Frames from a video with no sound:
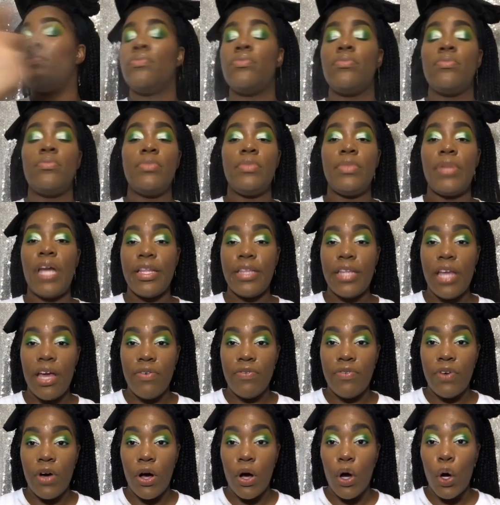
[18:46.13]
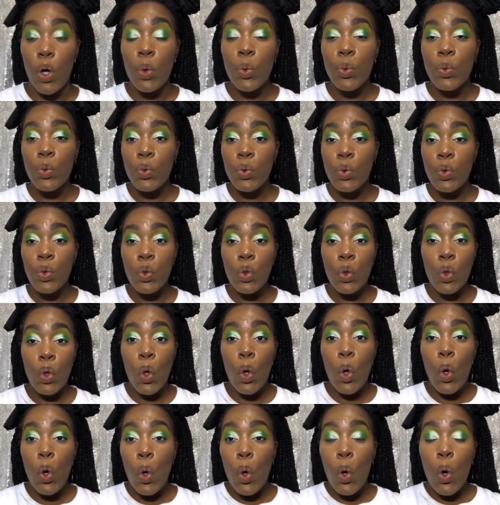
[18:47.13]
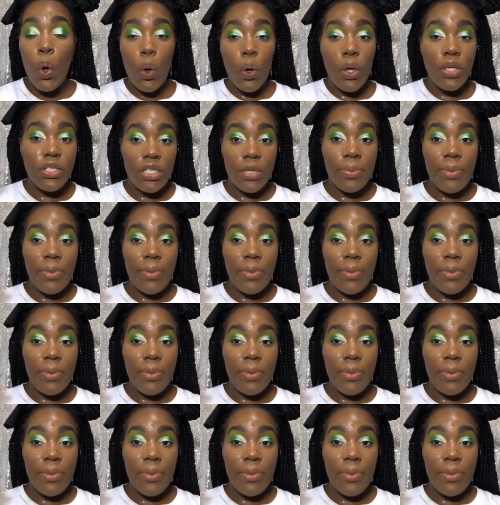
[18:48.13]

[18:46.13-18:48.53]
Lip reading: let that fall onto